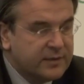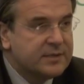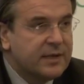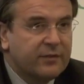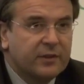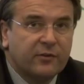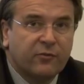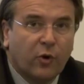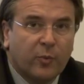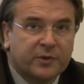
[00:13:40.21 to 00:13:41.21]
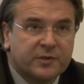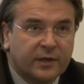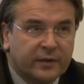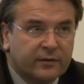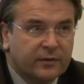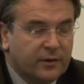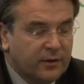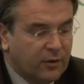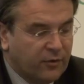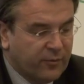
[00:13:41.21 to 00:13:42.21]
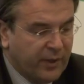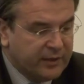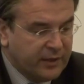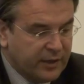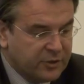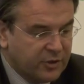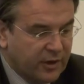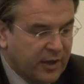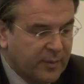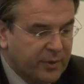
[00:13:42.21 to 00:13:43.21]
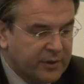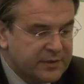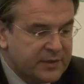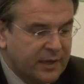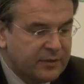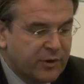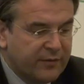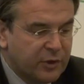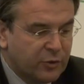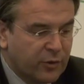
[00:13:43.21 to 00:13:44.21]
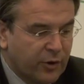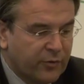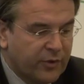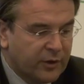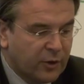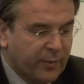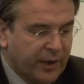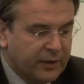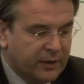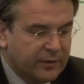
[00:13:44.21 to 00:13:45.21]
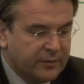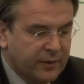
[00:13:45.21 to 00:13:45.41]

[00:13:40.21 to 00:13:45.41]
74% of multinational companies had revenue growth in Romania,